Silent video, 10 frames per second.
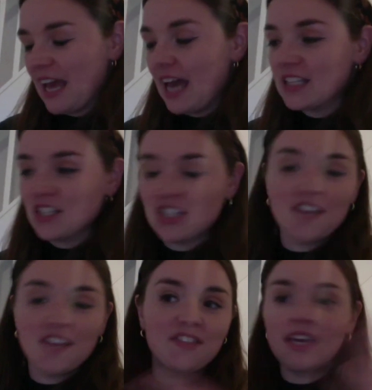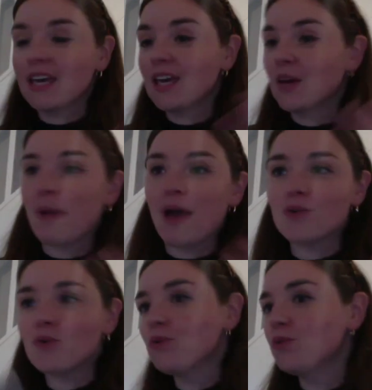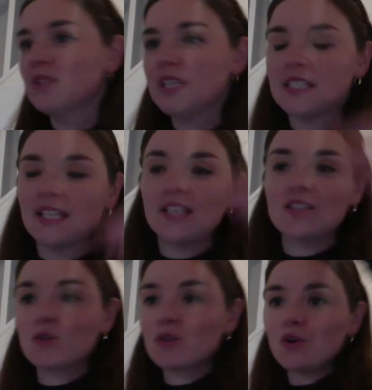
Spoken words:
as she's thinking about all of these things, so